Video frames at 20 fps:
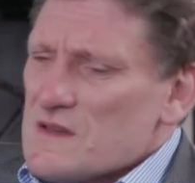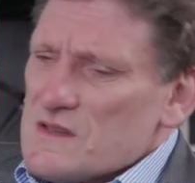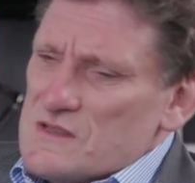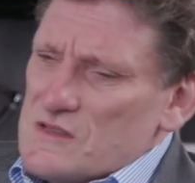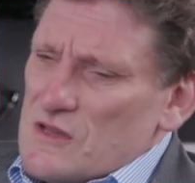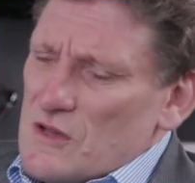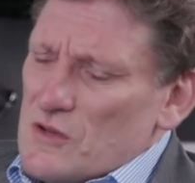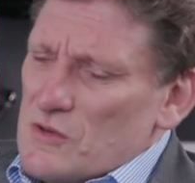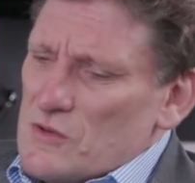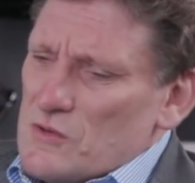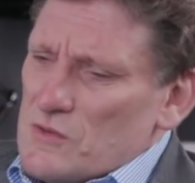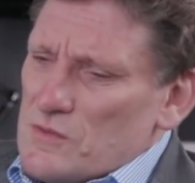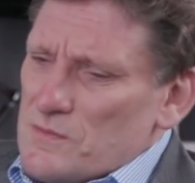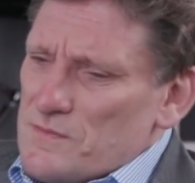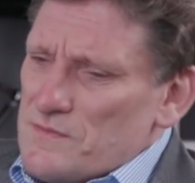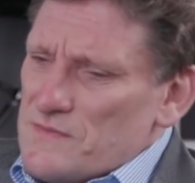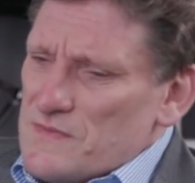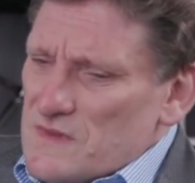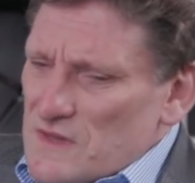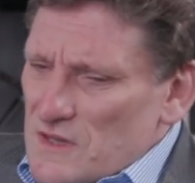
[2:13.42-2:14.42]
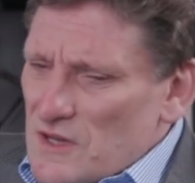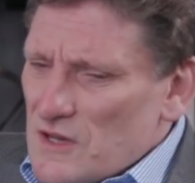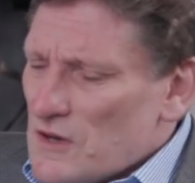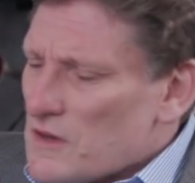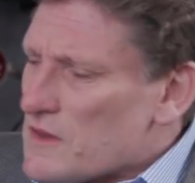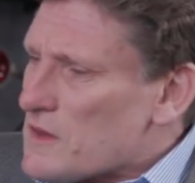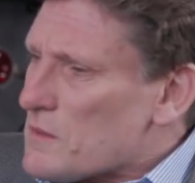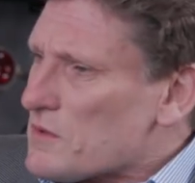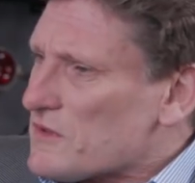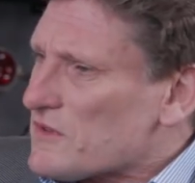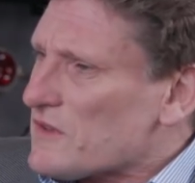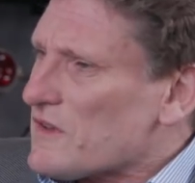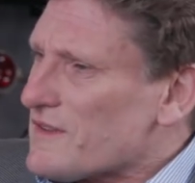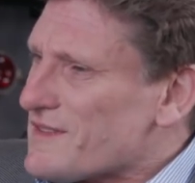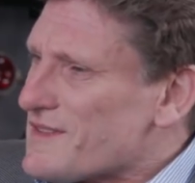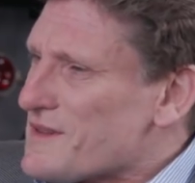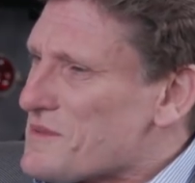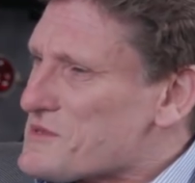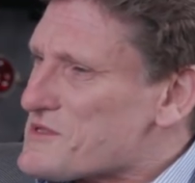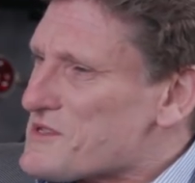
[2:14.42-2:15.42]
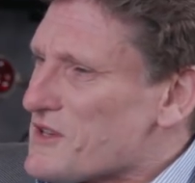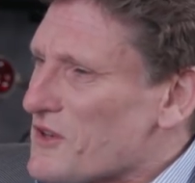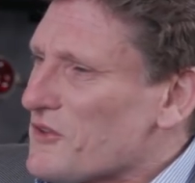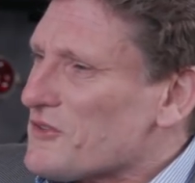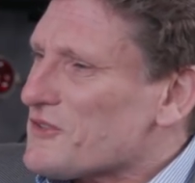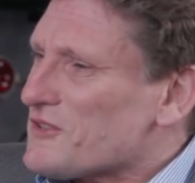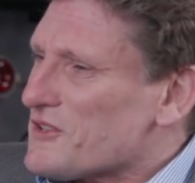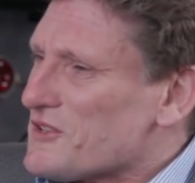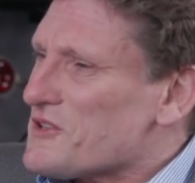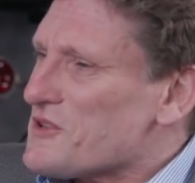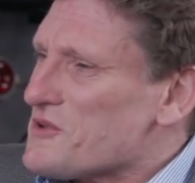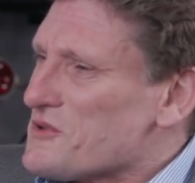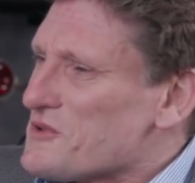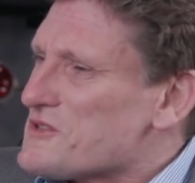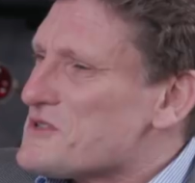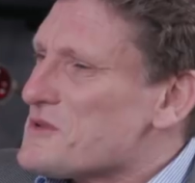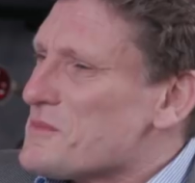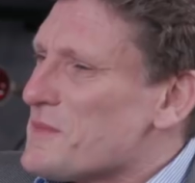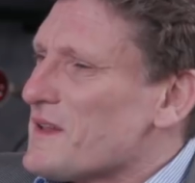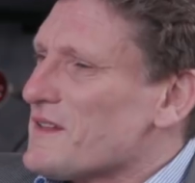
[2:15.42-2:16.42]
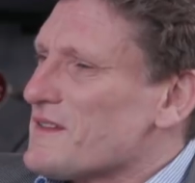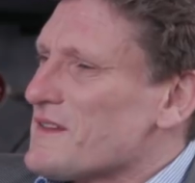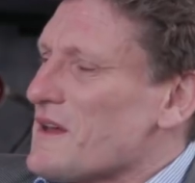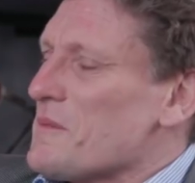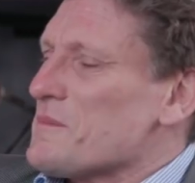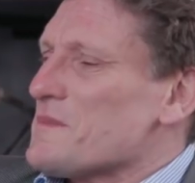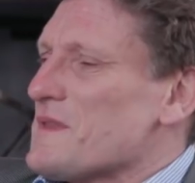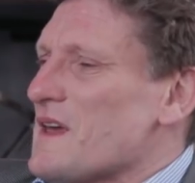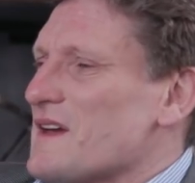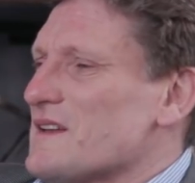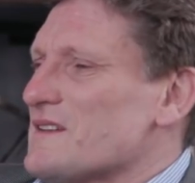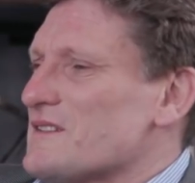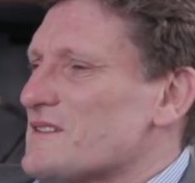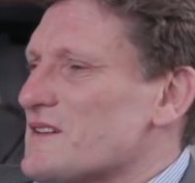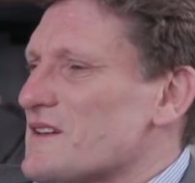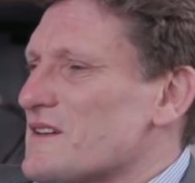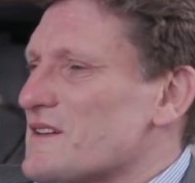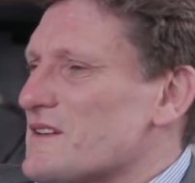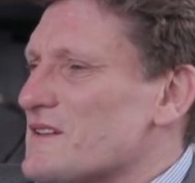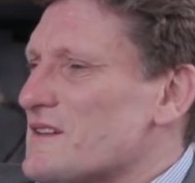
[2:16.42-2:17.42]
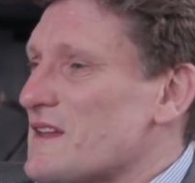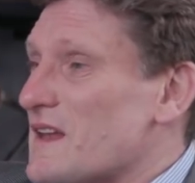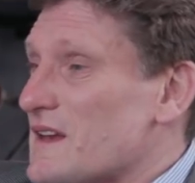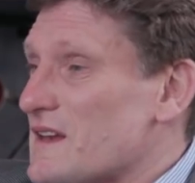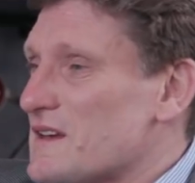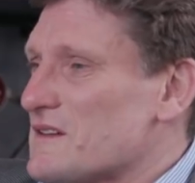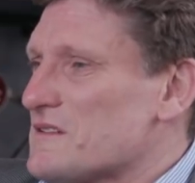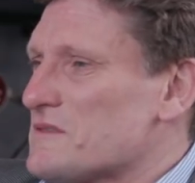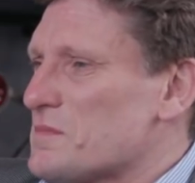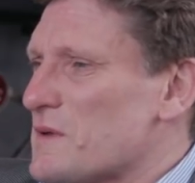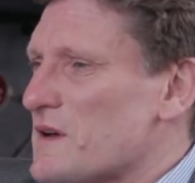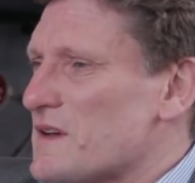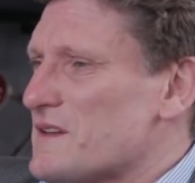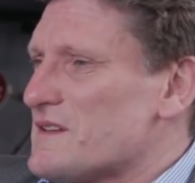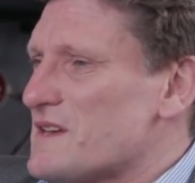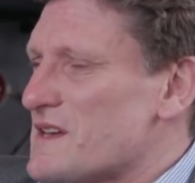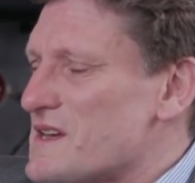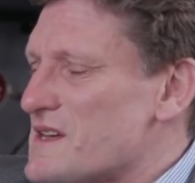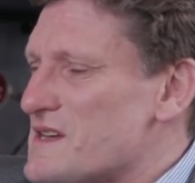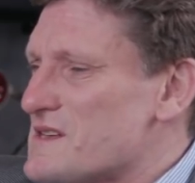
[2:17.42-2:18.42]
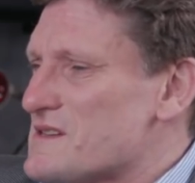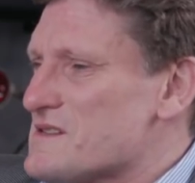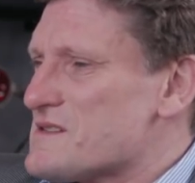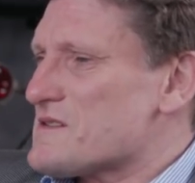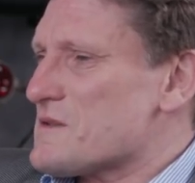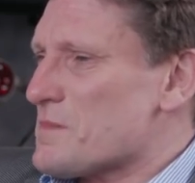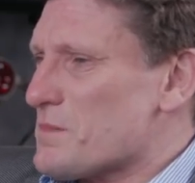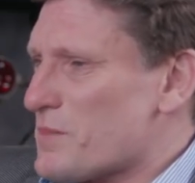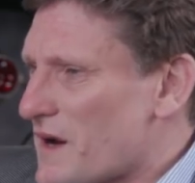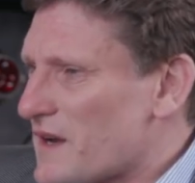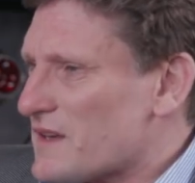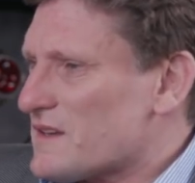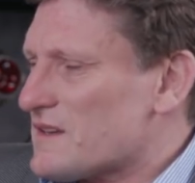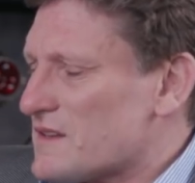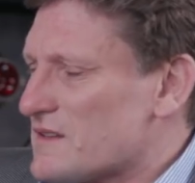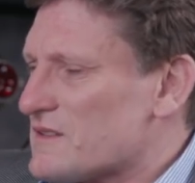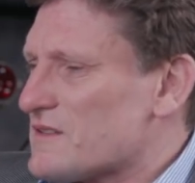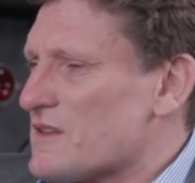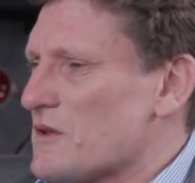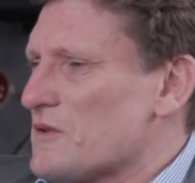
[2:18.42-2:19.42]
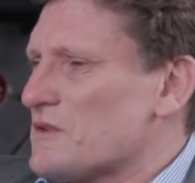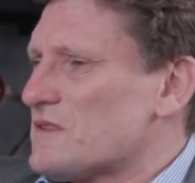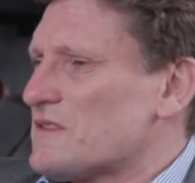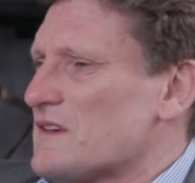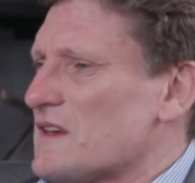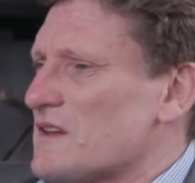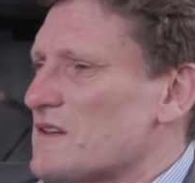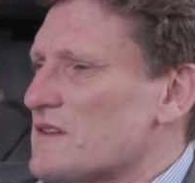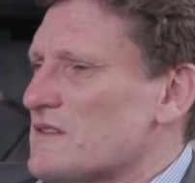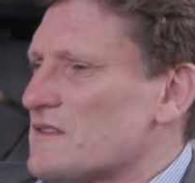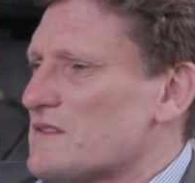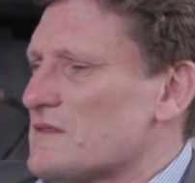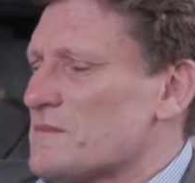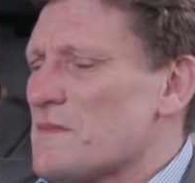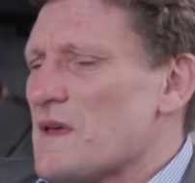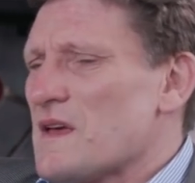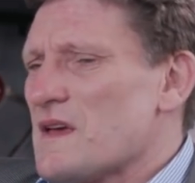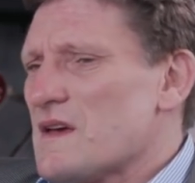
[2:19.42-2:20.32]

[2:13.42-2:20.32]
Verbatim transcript: So, you know, there was, a, there was a lot to do to build up that, uh, that expertise, to practice those skills.